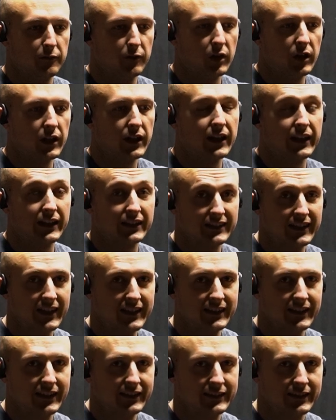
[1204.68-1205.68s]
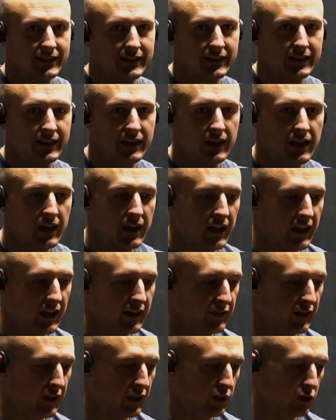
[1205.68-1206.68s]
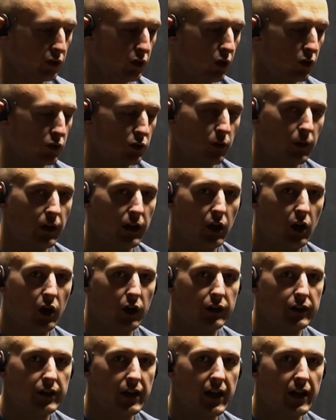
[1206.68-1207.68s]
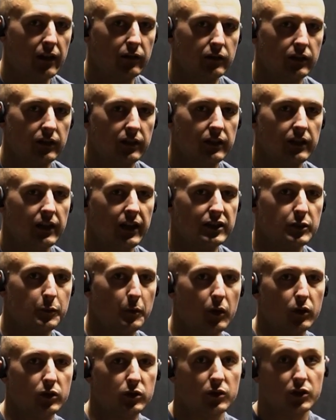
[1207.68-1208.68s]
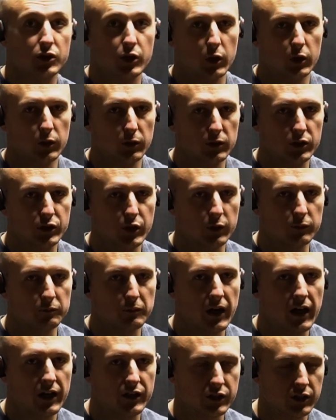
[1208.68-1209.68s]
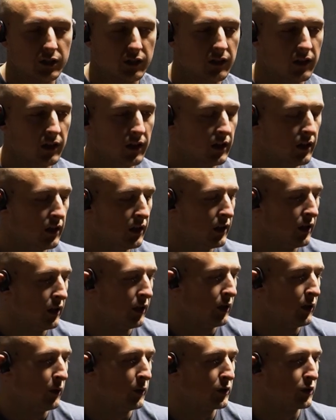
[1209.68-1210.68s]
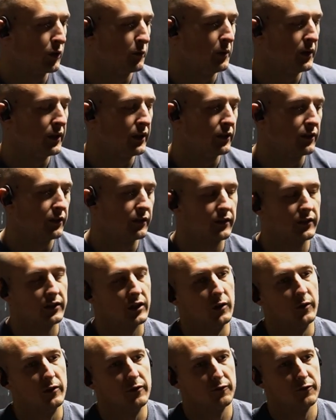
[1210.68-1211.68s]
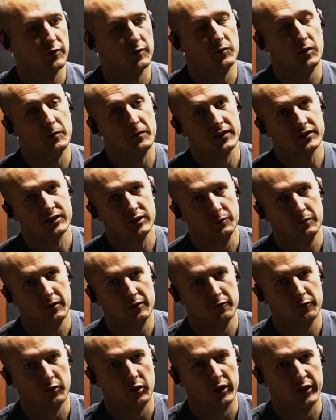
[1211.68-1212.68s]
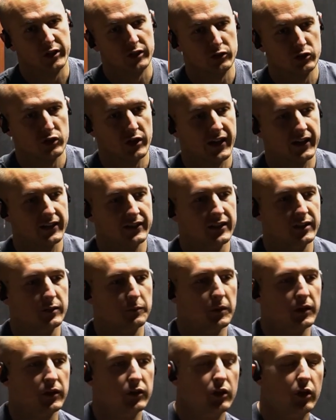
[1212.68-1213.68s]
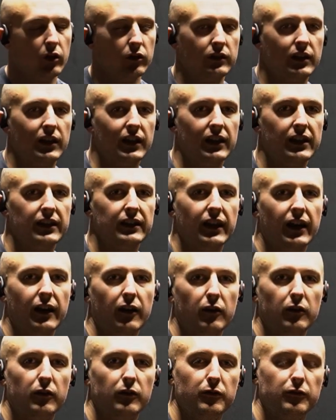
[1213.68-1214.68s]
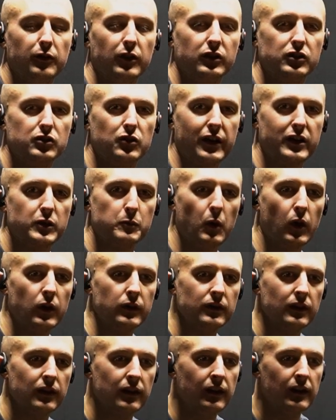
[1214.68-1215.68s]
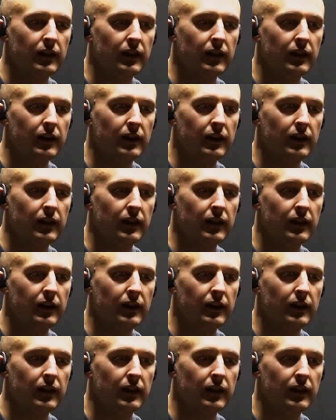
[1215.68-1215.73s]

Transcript: fully extended and then not quite locking it out, as opposed to a shortened partial, which would be going from the muscle being fully contracted but not hitting that full stretch point.